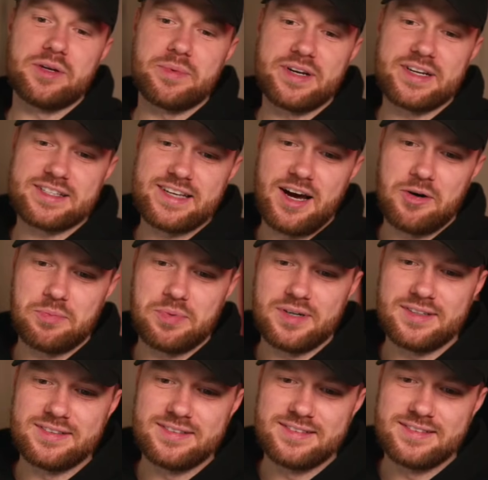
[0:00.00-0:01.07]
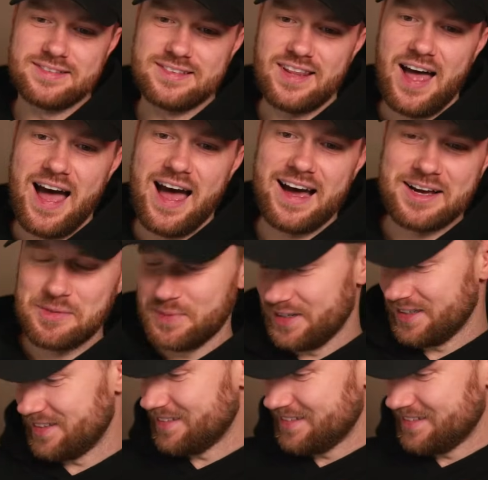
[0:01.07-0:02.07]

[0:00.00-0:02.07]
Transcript: a Sauber. Like, come on.